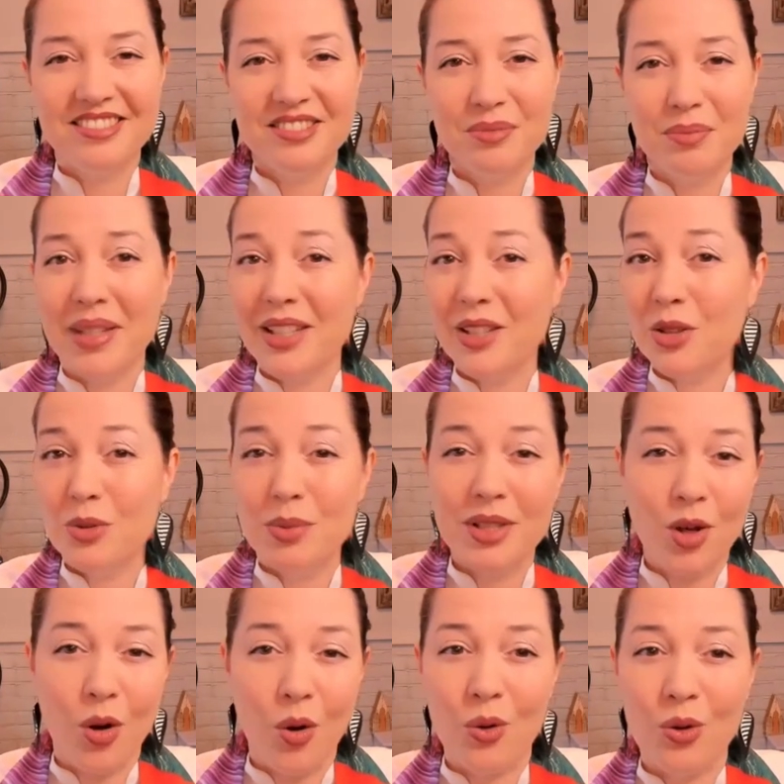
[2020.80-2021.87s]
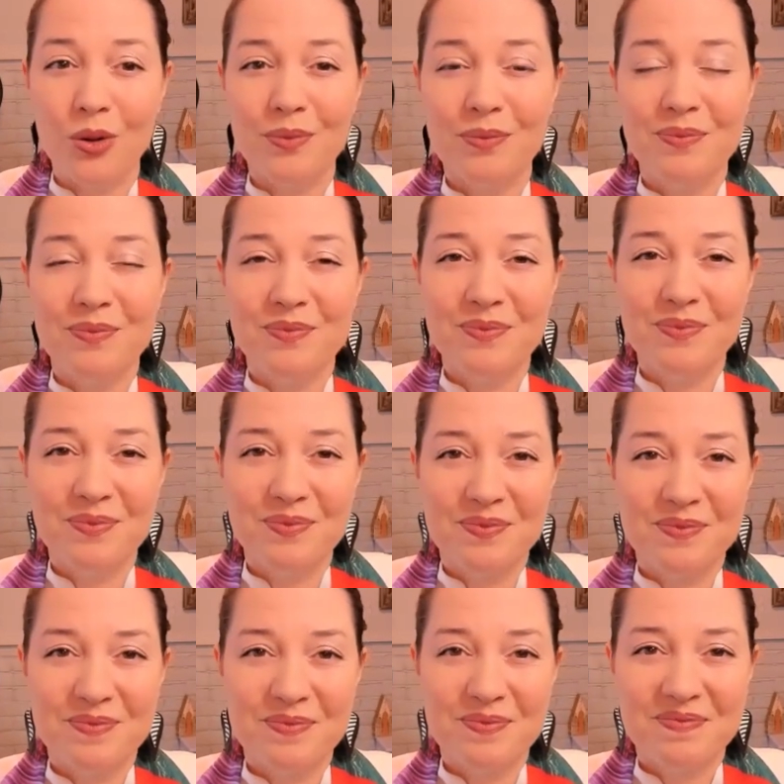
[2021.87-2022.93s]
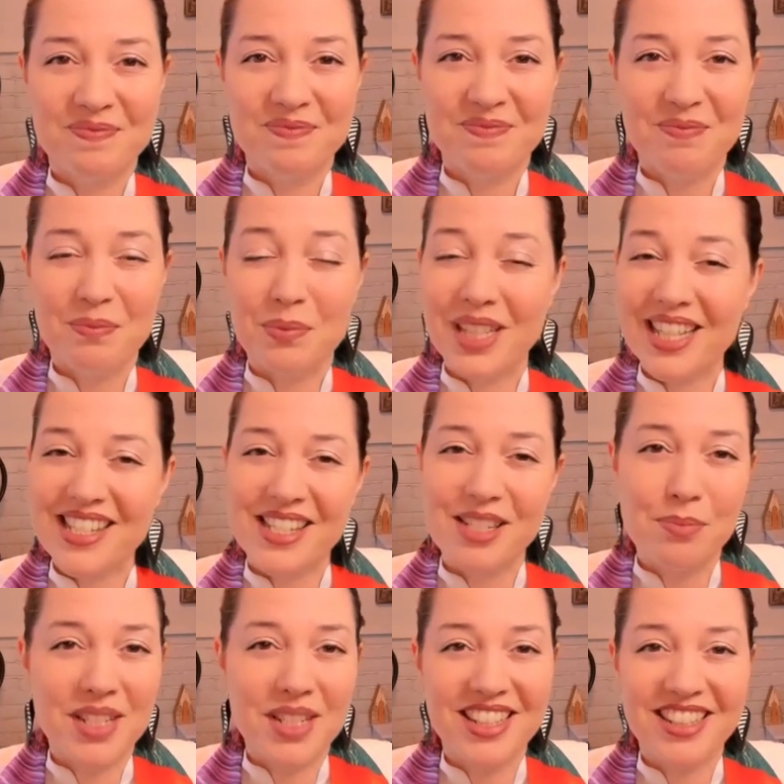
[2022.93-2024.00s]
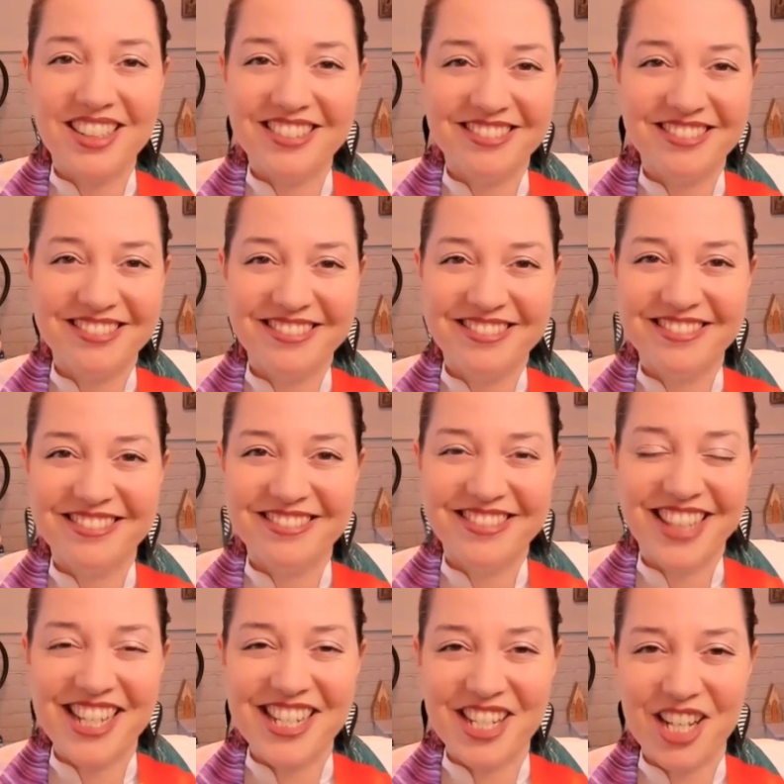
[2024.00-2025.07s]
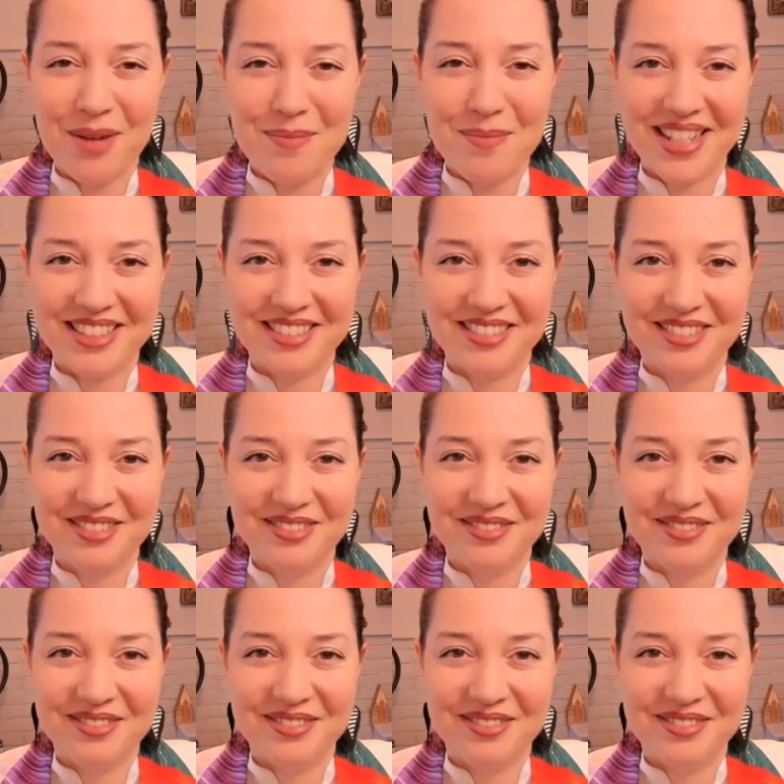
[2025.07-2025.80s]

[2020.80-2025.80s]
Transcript: may you be whole. Blessed be and Amen.